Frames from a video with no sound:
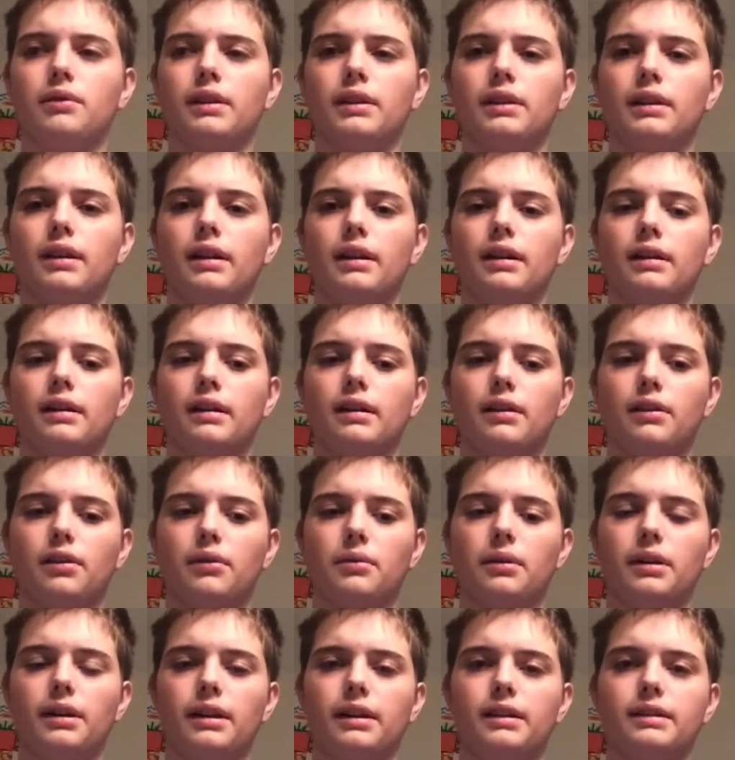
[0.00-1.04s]
the
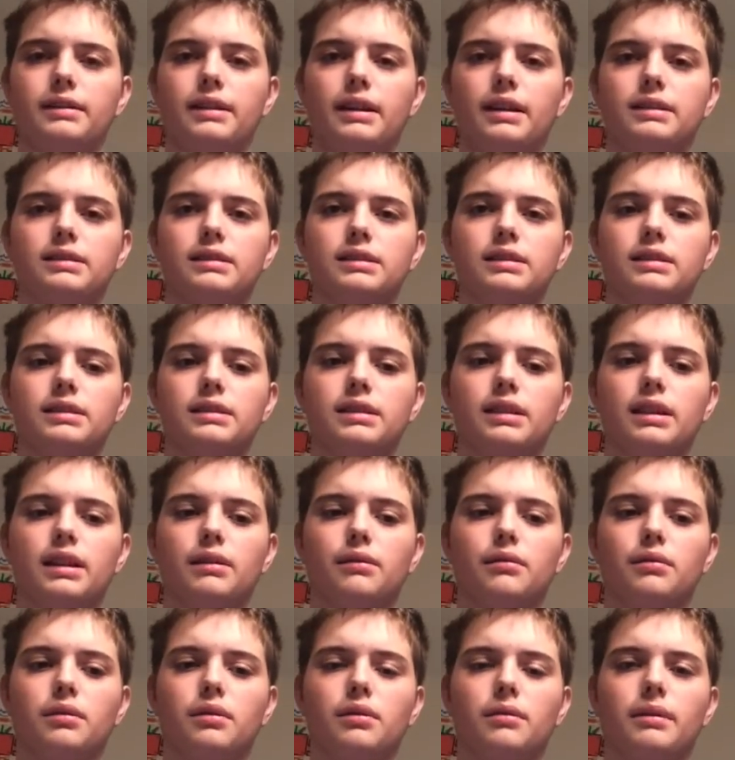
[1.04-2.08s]
3 contestants that were